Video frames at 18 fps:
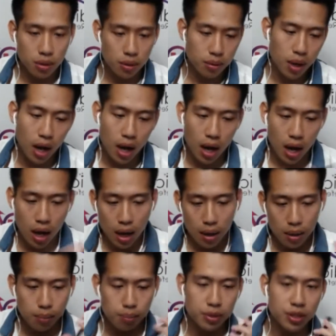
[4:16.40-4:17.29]

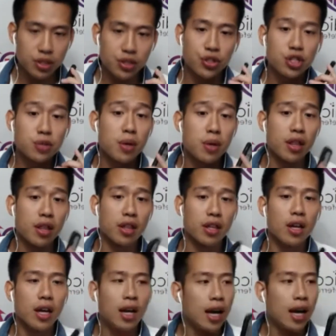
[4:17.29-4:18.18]
Mr. Smith,
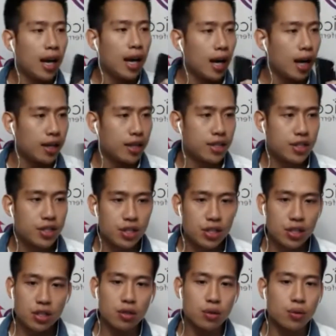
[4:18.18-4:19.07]
this
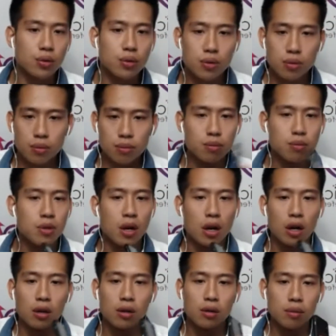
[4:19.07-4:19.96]
is,
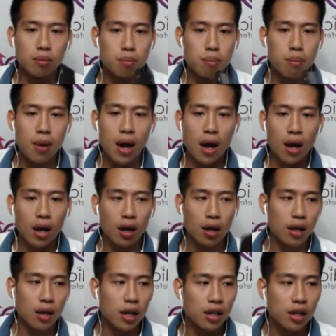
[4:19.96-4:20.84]

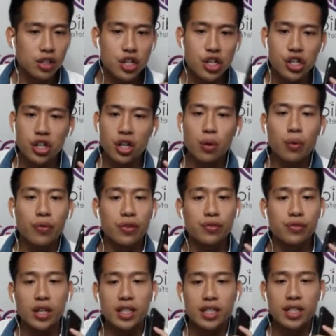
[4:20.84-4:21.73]
Alicia with the
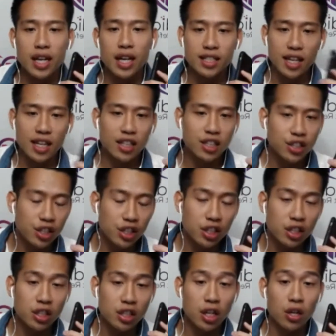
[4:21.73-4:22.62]
front desk at Clear
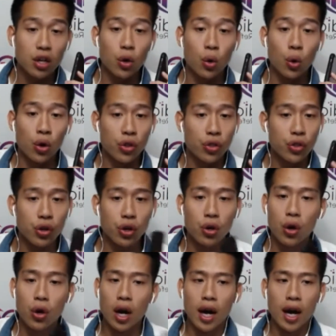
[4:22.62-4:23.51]
Cut
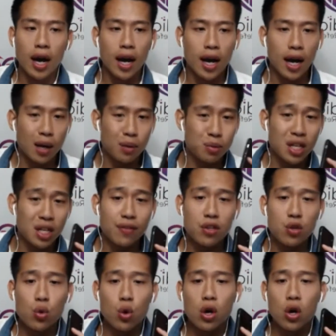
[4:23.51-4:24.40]
Ortho. I'm just
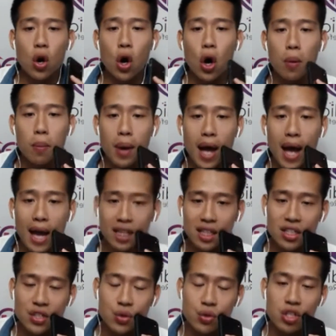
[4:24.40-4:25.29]
giving you a call
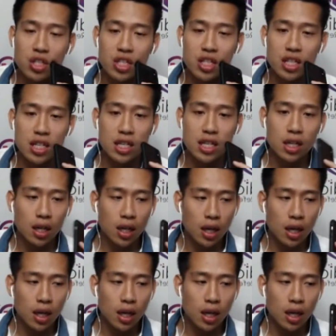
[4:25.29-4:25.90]
back to see